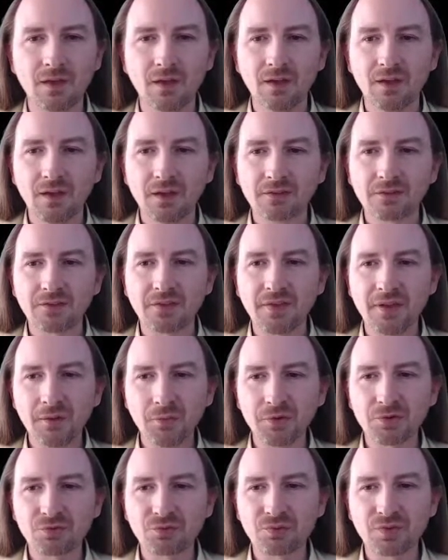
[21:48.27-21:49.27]
So that
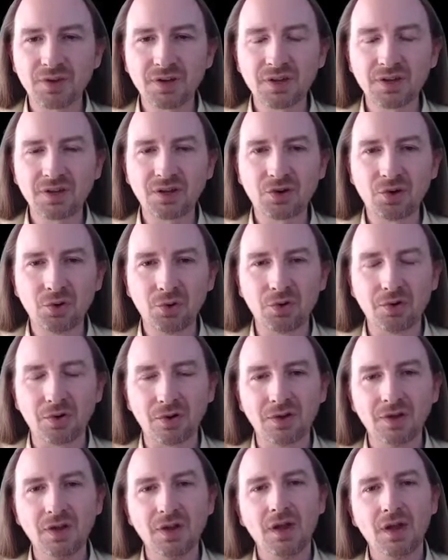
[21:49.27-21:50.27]
was really
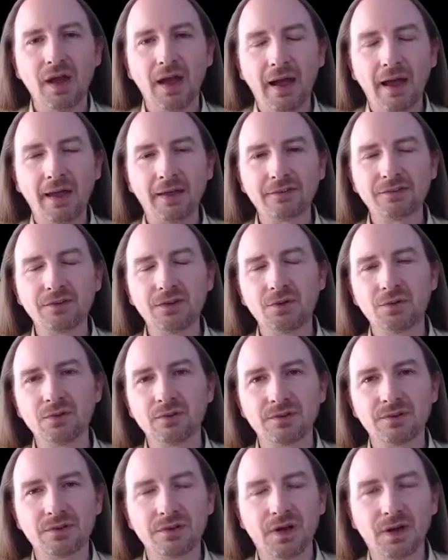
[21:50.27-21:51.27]
cool. As it
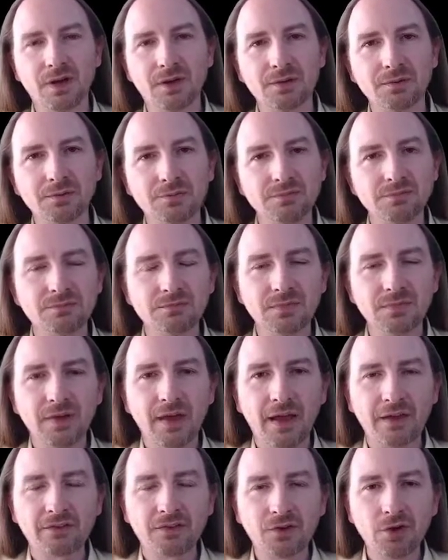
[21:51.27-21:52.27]

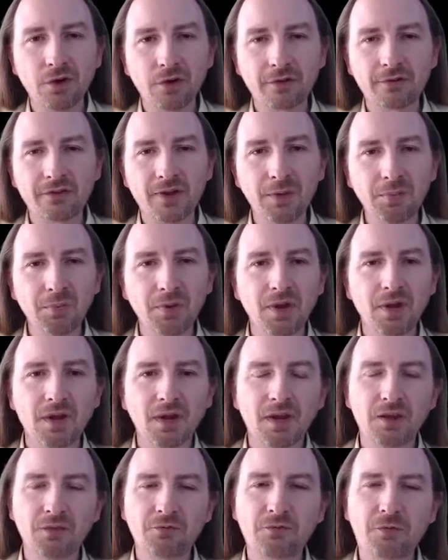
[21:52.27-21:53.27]
hooks up,
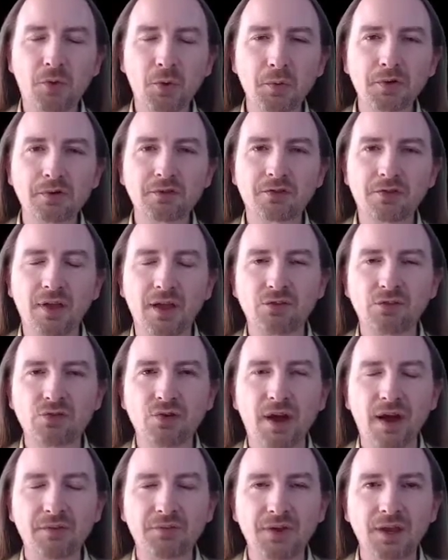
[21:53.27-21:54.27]
it forwards that
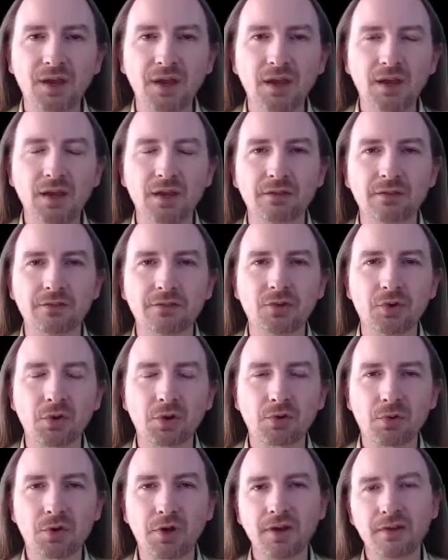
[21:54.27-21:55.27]
traffic in. So it
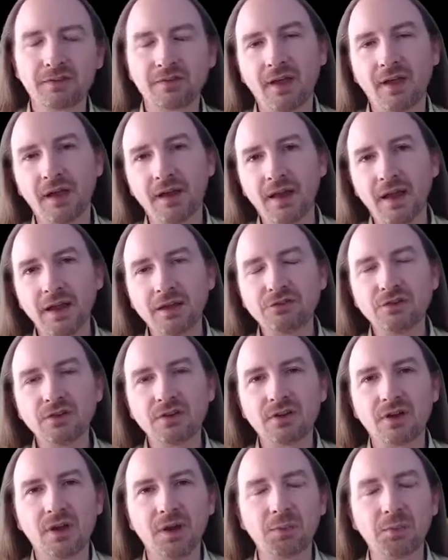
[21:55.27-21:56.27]
creates that agent
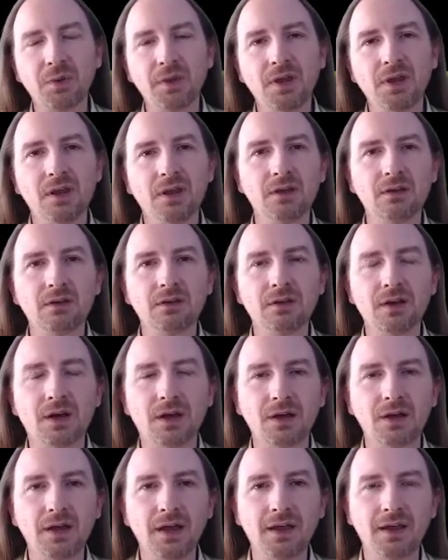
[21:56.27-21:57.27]
up in
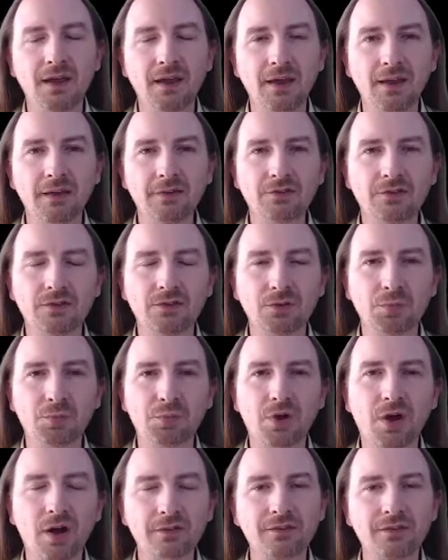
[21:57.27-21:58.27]
AKS to
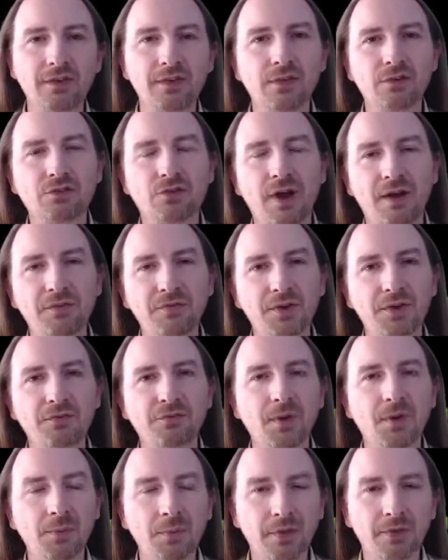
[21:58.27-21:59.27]
proxy the traffic
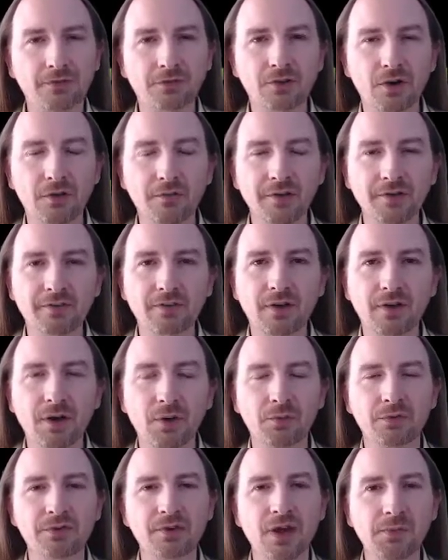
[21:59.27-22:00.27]
from the service that I
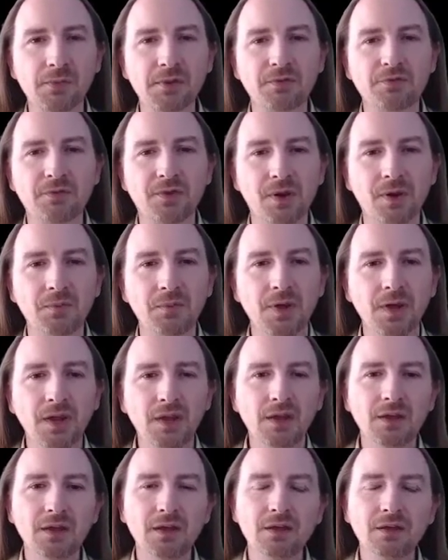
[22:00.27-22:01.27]
was coming from
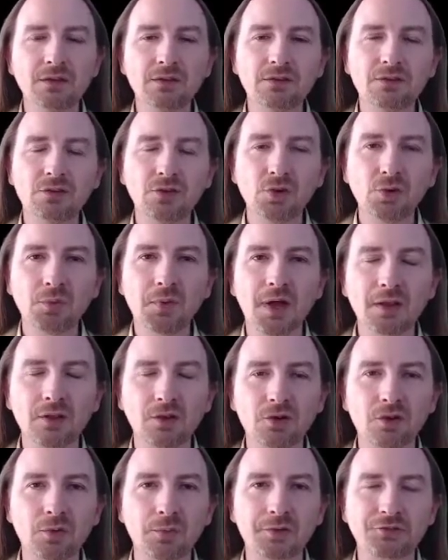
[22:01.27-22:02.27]
into my
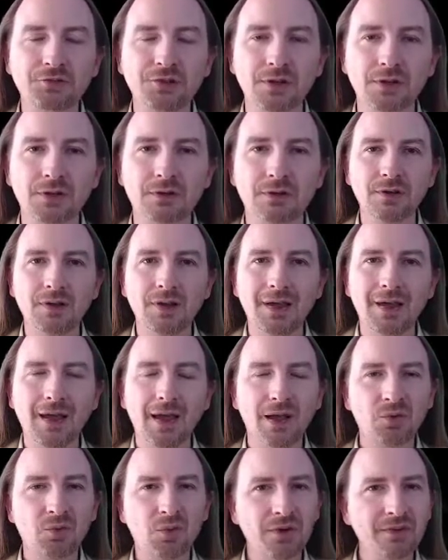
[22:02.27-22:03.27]
local machine.
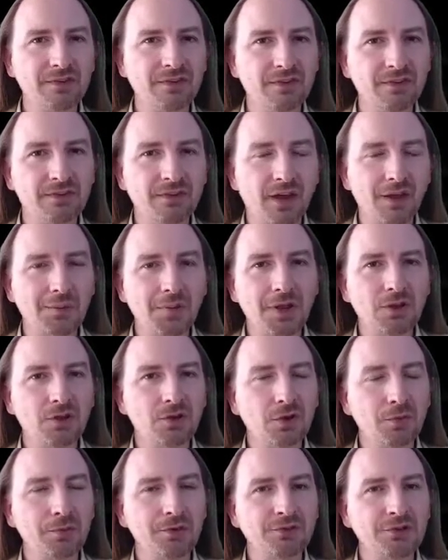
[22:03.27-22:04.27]
And once inside my
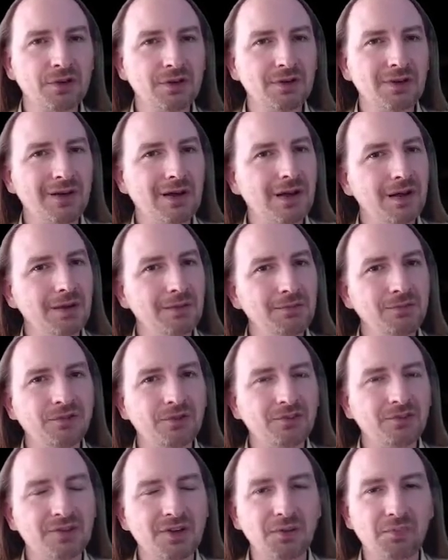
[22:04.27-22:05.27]
local machine, I'm
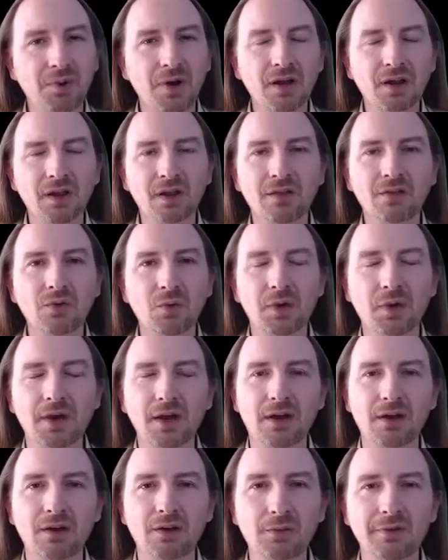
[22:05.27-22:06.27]
just debugging the way
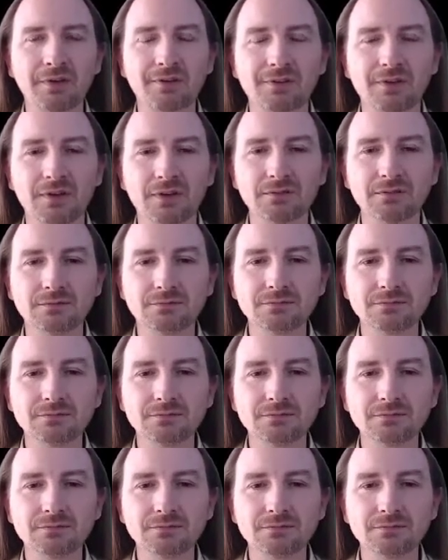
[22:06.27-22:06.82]
I always did.